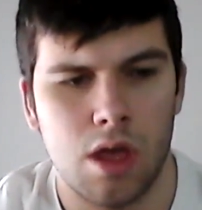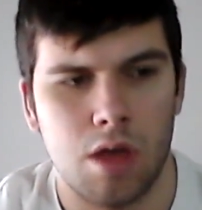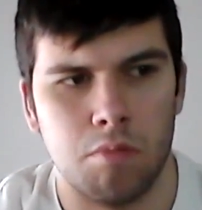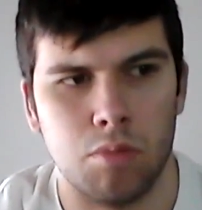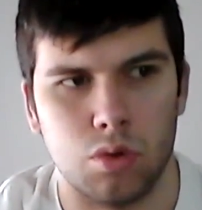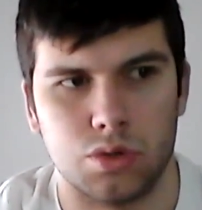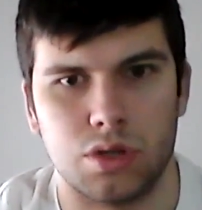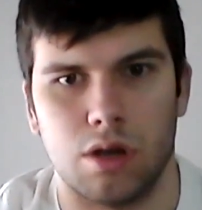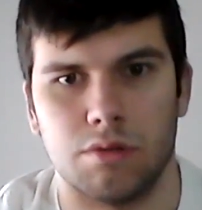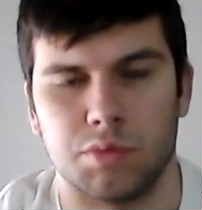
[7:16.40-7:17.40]
more.
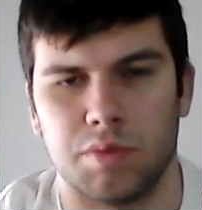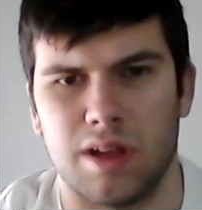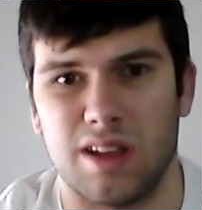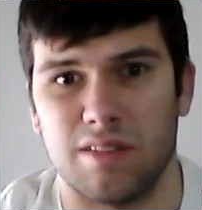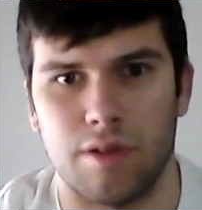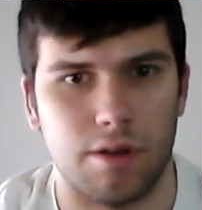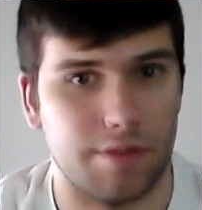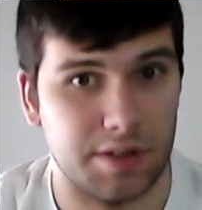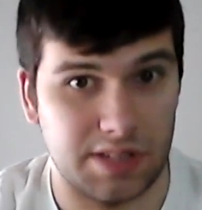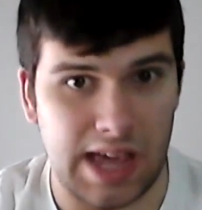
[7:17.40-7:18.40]
So I was playing Final
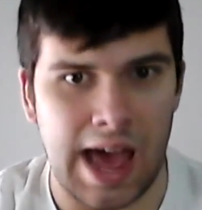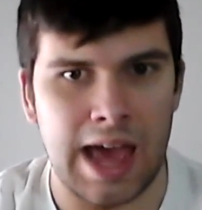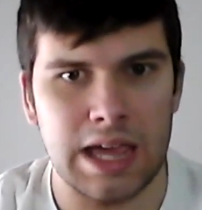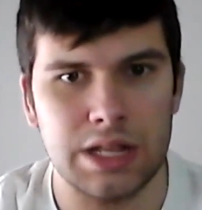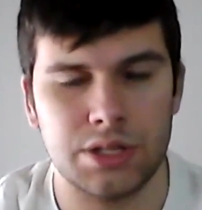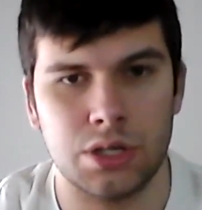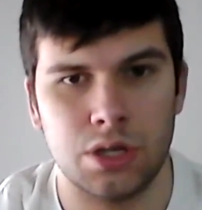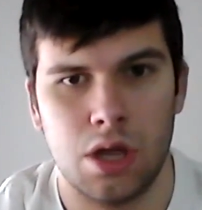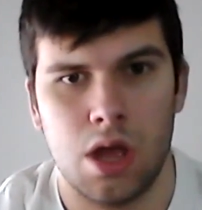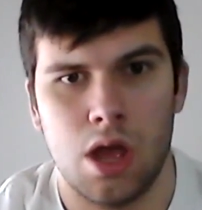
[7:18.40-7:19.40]
Fantasy VIII
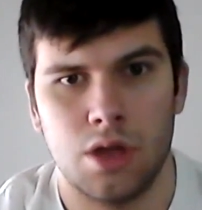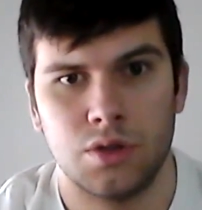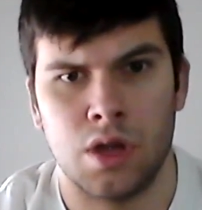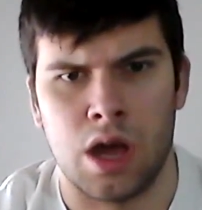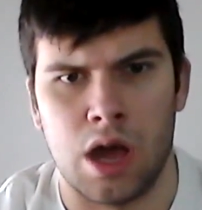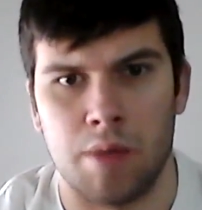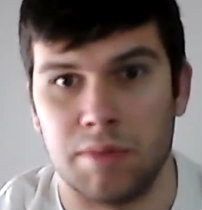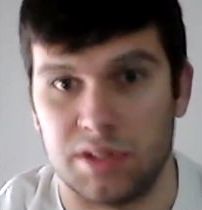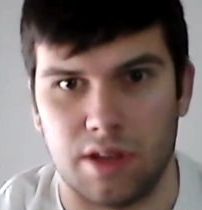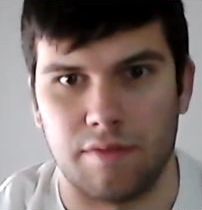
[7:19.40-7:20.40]

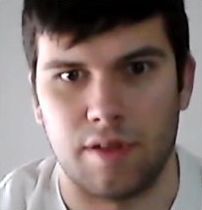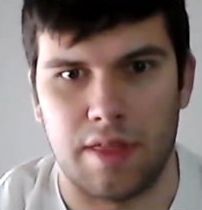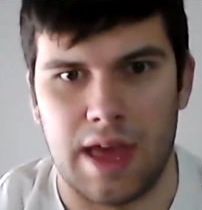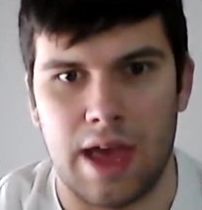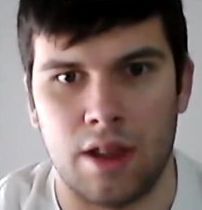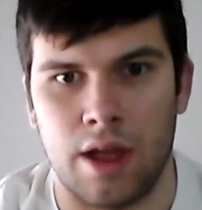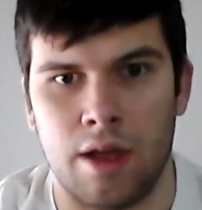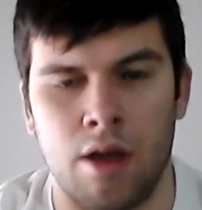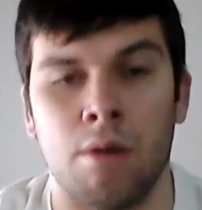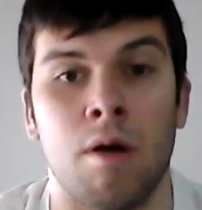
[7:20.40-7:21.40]
and stuff like that.
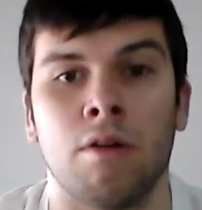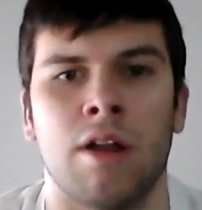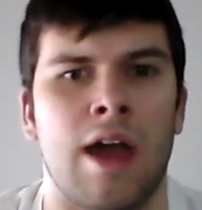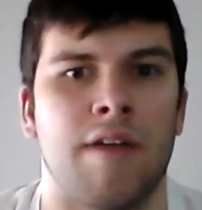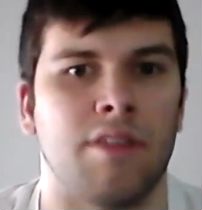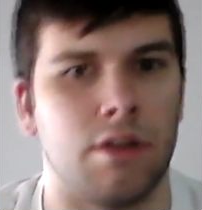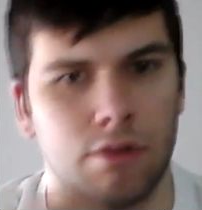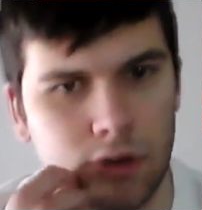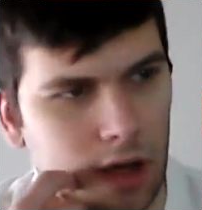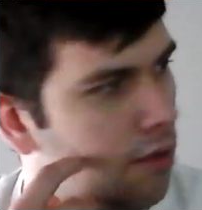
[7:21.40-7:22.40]
Like I'm gonna have to
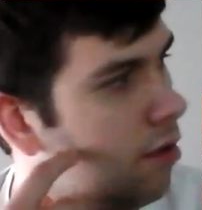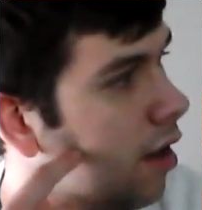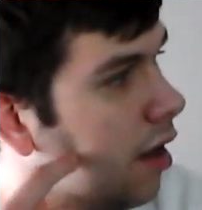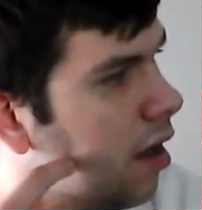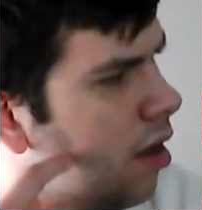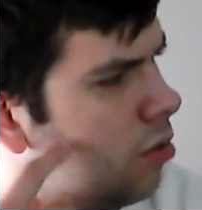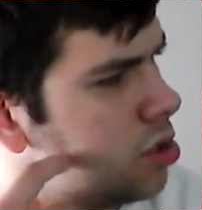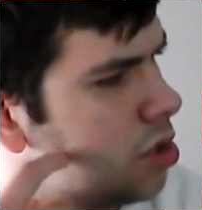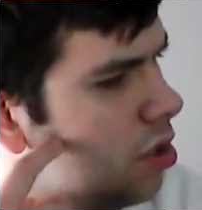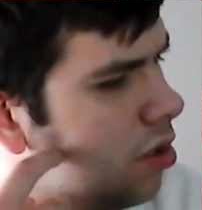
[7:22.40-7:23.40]
do another
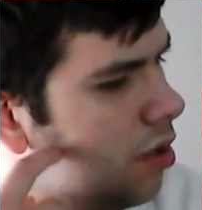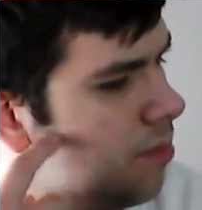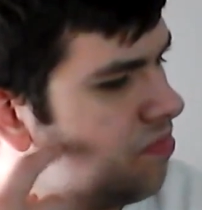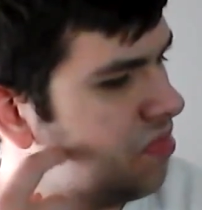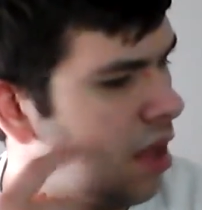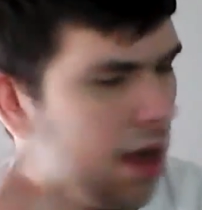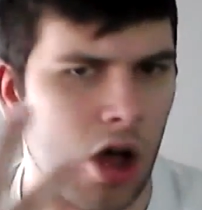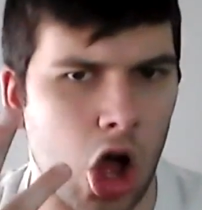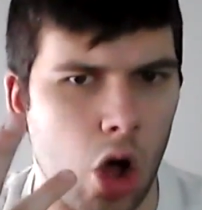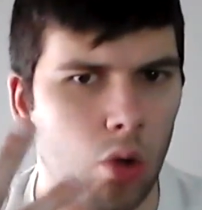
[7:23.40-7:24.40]
a
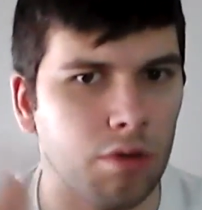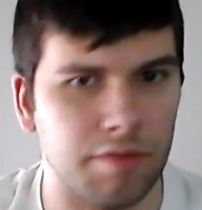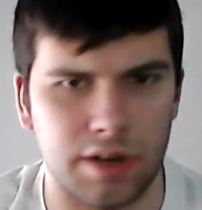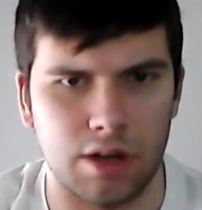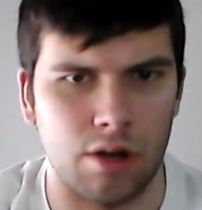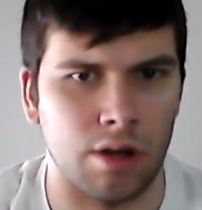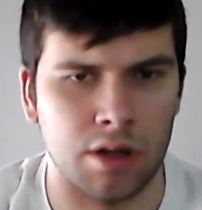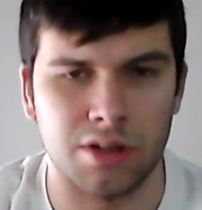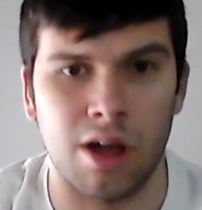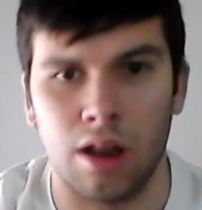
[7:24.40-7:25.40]
whole video,
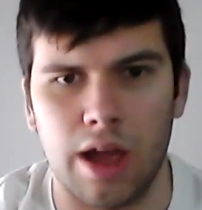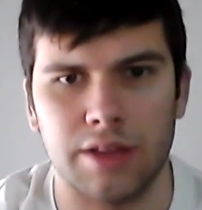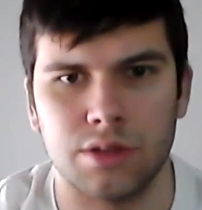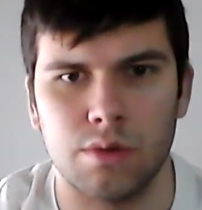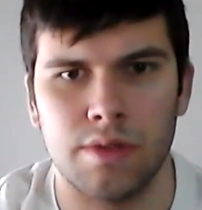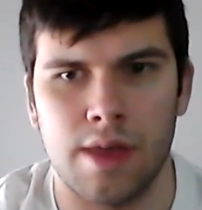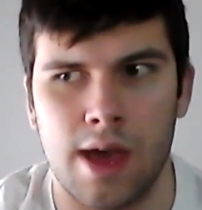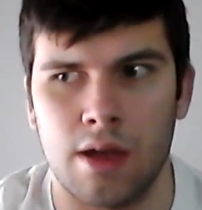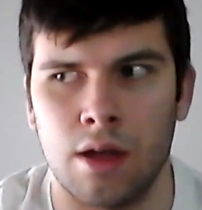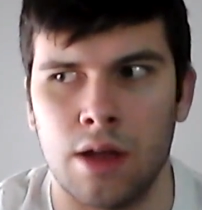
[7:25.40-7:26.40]
because I like doing
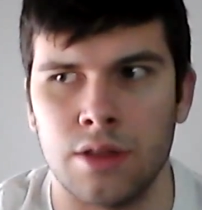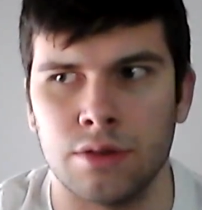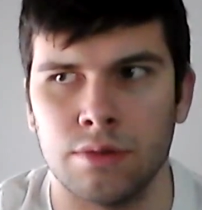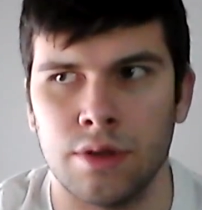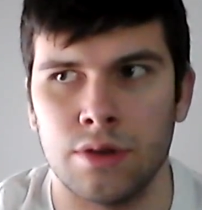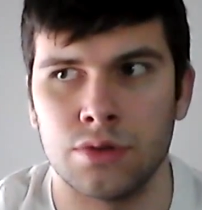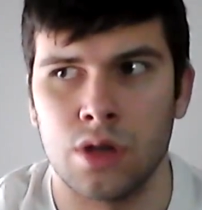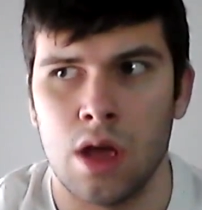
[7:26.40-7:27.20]
that. I like doing those.